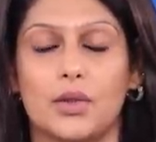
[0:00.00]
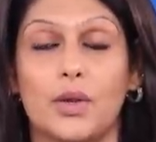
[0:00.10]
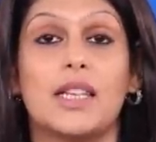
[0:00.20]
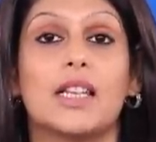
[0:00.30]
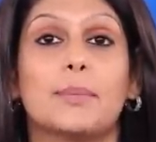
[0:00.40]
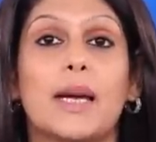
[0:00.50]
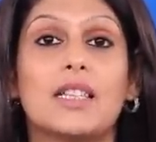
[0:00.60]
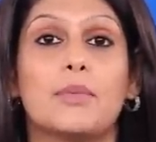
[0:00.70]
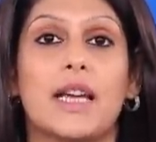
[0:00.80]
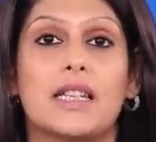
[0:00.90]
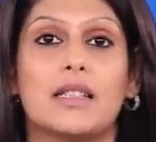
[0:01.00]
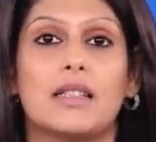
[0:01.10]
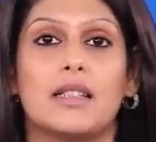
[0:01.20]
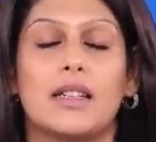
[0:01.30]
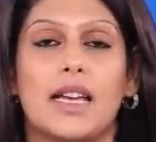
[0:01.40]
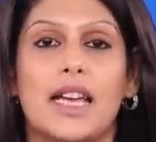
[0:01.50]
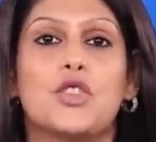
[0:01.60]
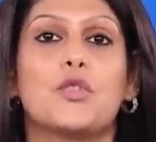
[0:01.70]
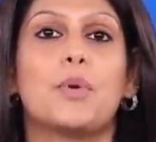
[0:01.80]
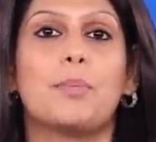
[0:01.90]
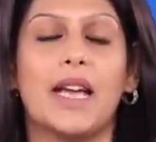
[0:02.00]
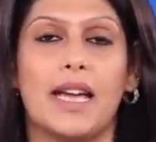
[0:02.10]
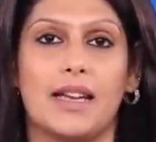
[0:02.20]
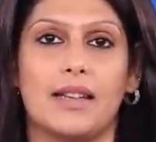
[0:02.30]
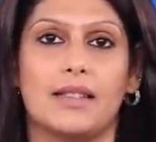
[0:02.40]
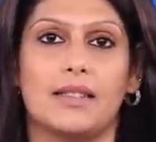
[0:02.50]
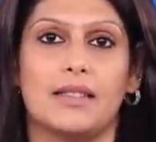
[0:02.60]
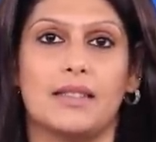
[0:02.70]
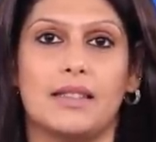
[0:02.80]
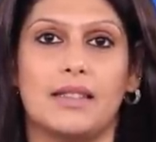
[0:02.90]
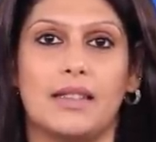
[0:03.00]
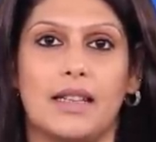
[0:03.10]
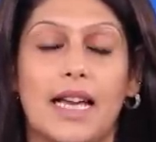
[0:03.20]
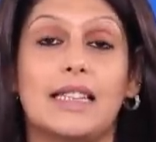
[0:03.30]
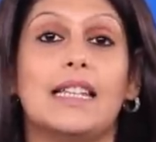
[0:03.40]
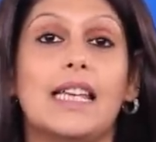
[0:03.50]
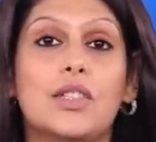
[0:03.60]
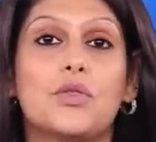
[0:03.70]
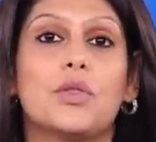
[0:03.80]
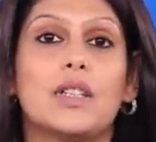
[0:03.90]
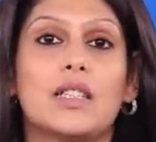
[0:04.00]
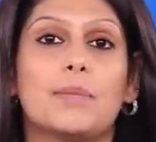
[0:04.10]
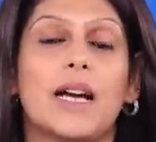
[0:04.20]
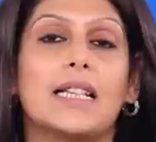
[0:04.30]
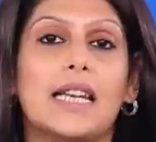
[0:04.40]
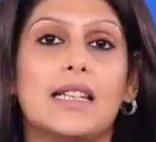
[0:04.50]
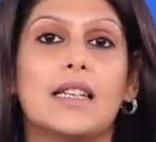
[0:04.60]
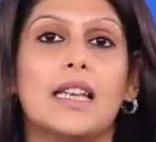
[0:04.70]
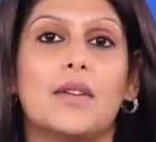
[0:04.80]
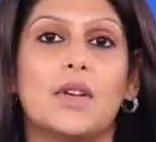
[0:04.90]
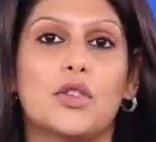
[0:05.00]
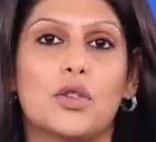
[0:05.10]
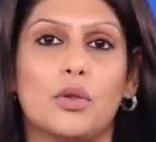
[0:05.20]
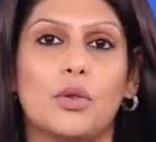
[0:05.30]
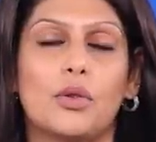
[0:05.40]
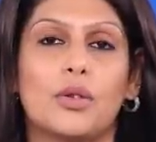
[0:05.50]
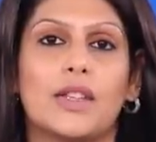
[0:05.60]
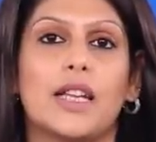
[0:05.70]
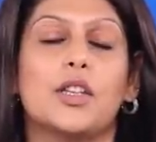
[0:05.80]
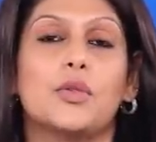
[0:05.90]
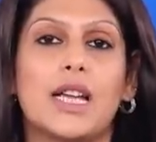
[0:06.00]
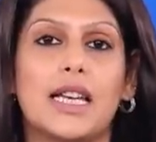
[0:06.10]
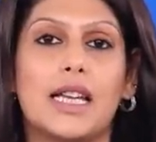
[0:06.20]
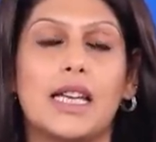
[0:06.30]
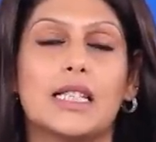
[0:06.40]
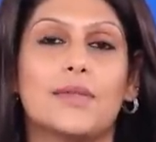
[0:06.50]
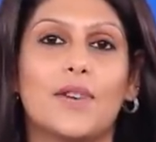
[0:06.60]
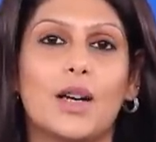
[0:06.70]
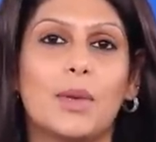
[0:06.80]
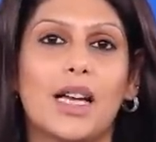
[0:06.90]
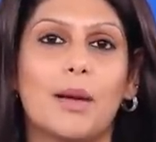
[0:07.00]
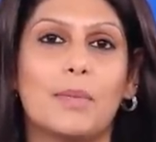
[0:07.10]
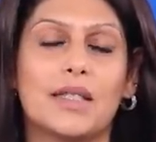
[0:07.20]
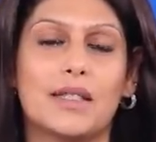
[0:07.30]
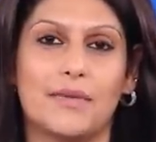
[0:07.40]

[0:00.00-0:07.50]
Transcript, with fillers: So India's best bet is to prepare. And these drills by the Indian Navy show that New Delhi is firming up its